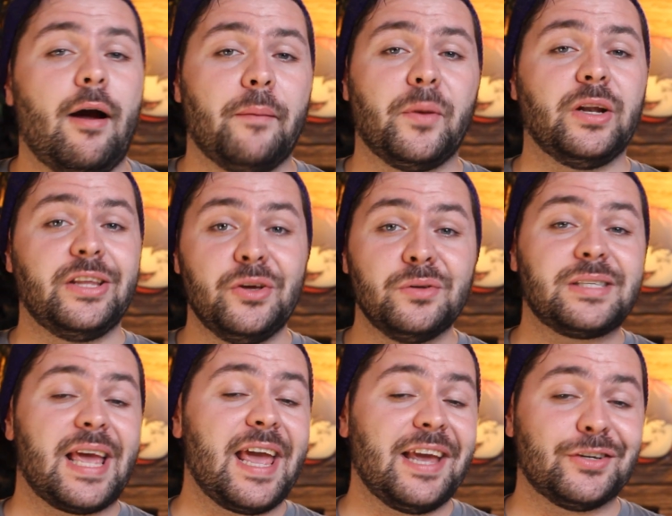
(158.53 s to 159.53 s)
Now I'm gonna
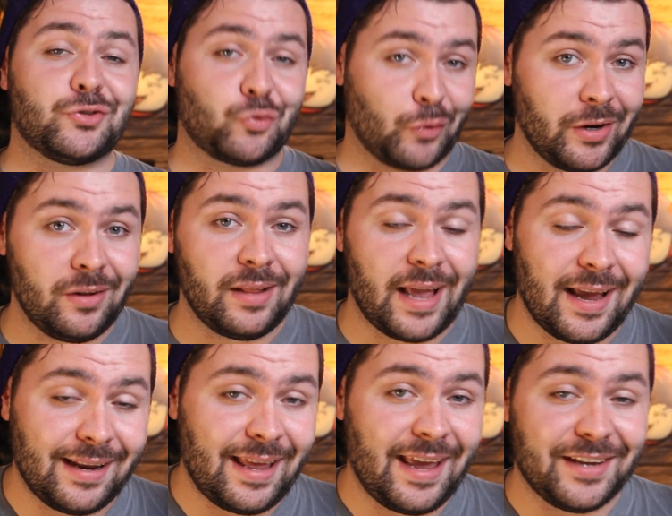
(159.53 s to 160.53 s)
use a drill
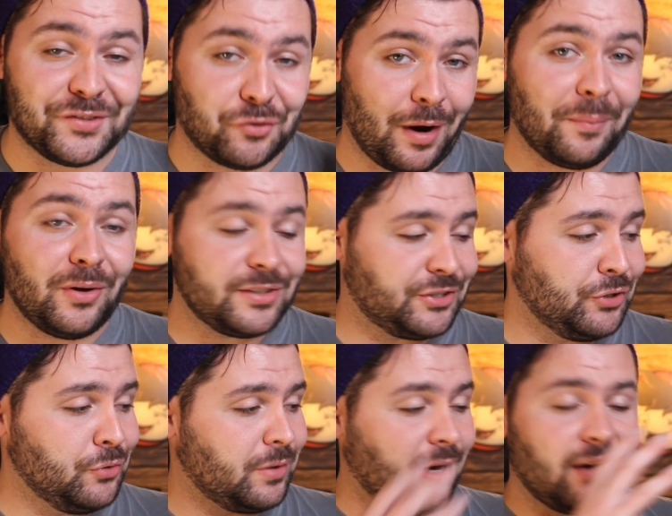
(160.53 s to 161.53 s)
and a Dremel
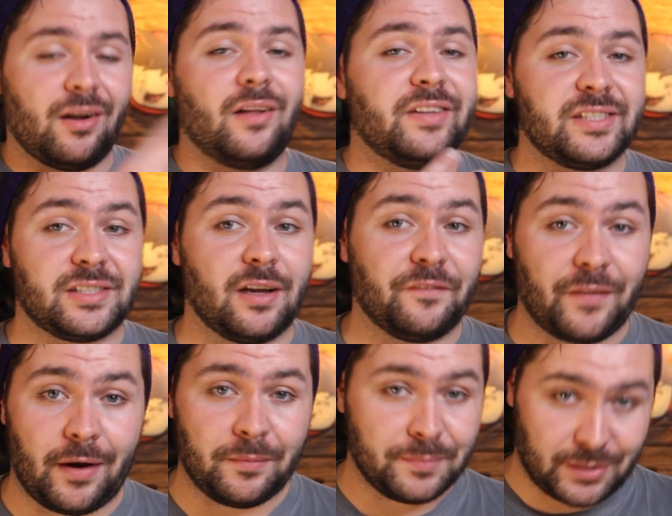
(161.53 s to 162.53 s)
to cut all this stuff
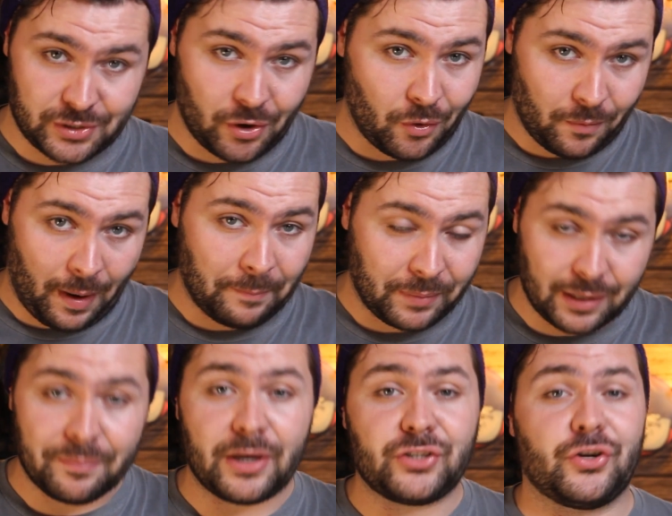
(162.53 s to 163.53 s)
up. So I'm
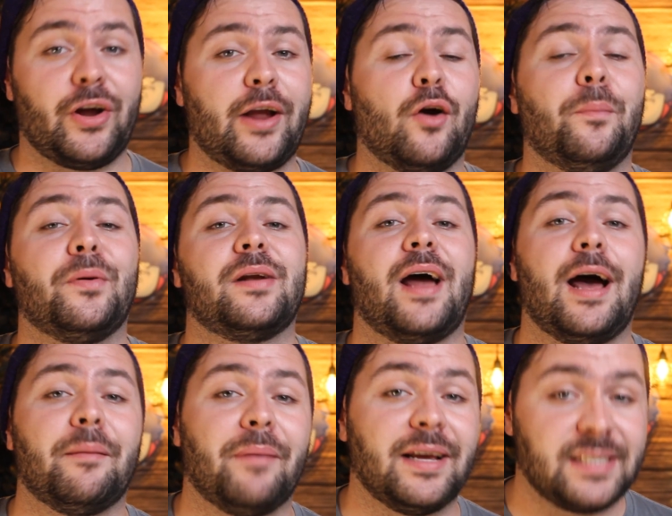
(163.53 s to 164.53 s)
gonna make sure I go put
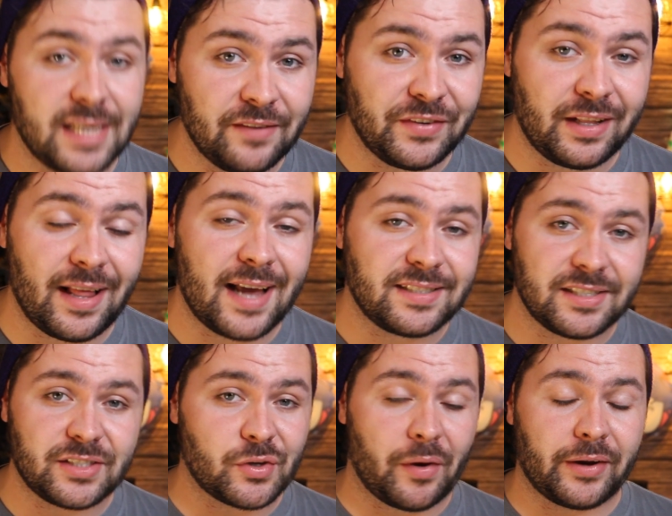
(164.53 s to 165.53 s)
on my safety
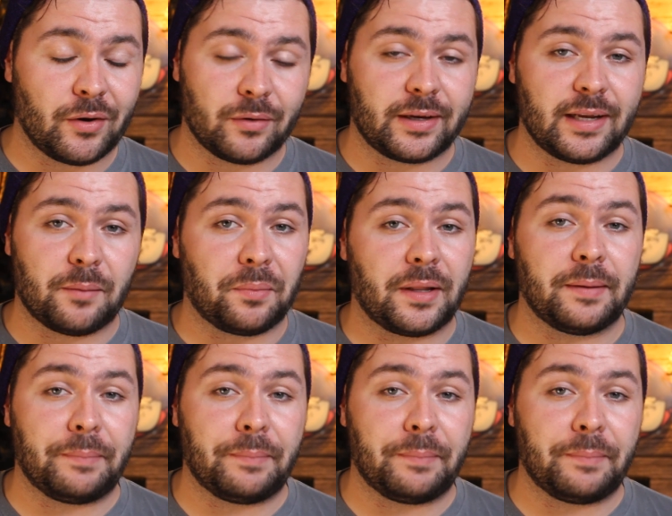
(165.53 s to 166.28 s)
glasses so I don't get a